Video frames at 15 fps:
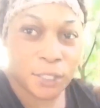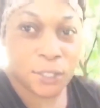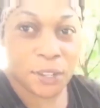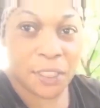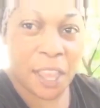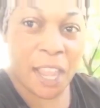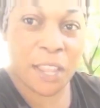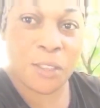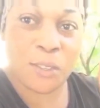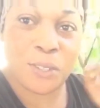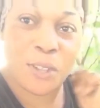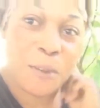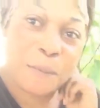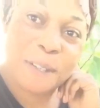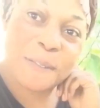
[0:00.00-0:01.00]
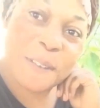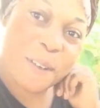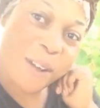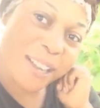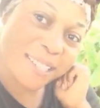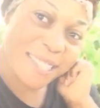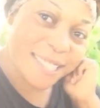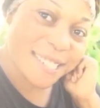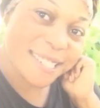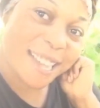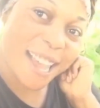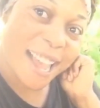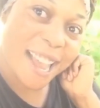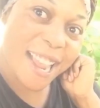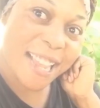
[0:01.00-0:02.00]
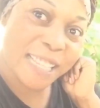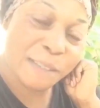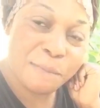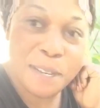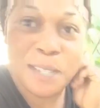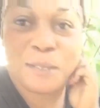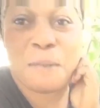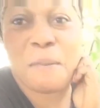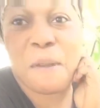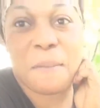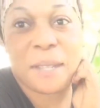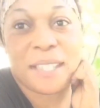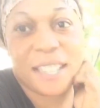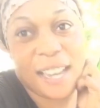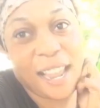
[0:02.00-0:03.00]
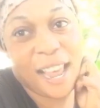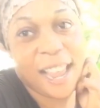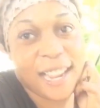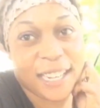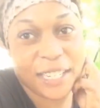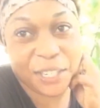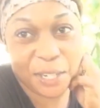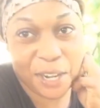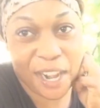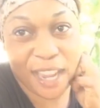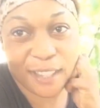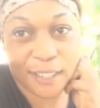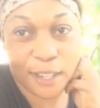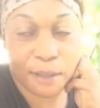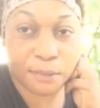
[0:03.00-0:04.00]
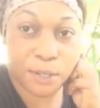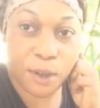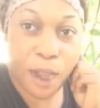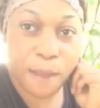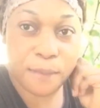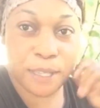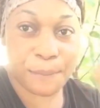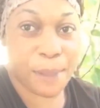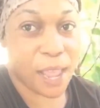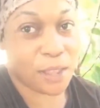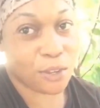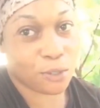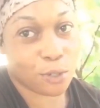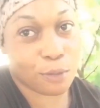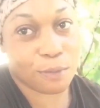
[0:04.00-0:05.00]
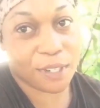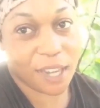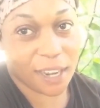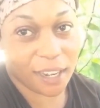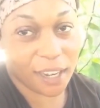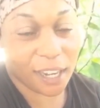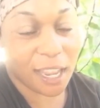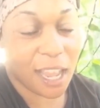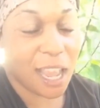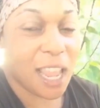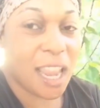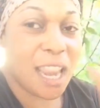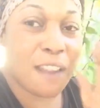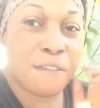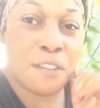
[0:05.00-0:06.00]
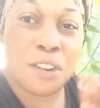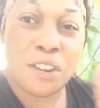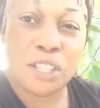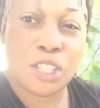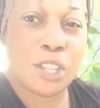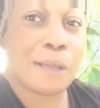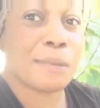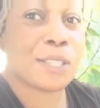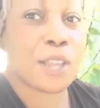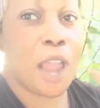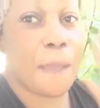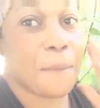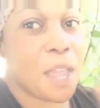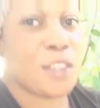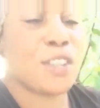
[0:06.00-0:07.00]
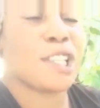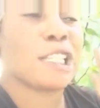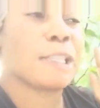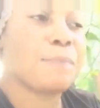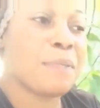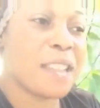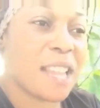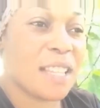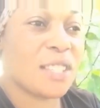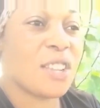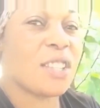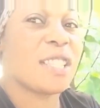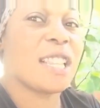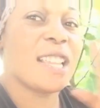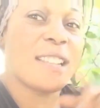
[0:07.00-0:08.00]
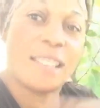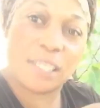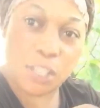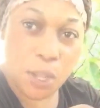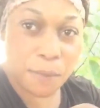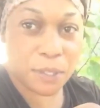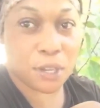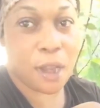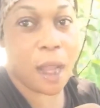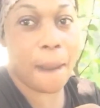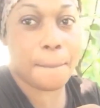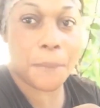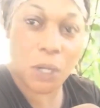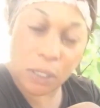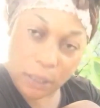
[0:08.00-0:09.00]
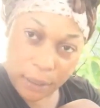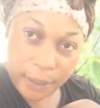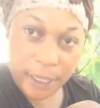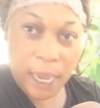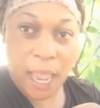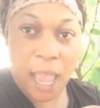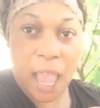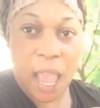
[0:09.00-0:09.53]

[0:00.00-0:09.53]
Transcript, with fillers: so thank you so much for watching guys please remember to like share and subscribe to my youtube channel if you're not subscribed, just please just hit the subscribe button